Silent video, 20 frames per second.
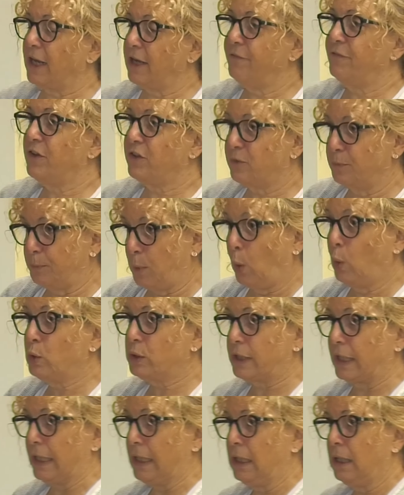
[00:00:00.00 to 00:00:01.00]
If it's
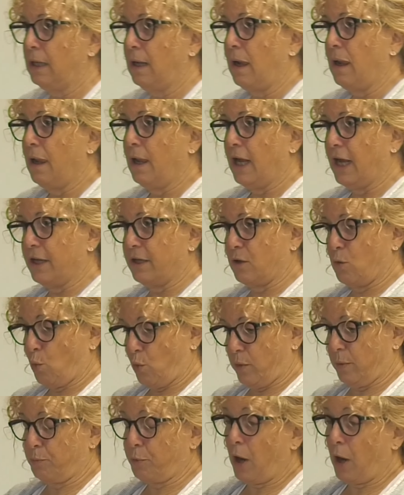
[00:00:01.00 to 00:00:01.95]
moldy and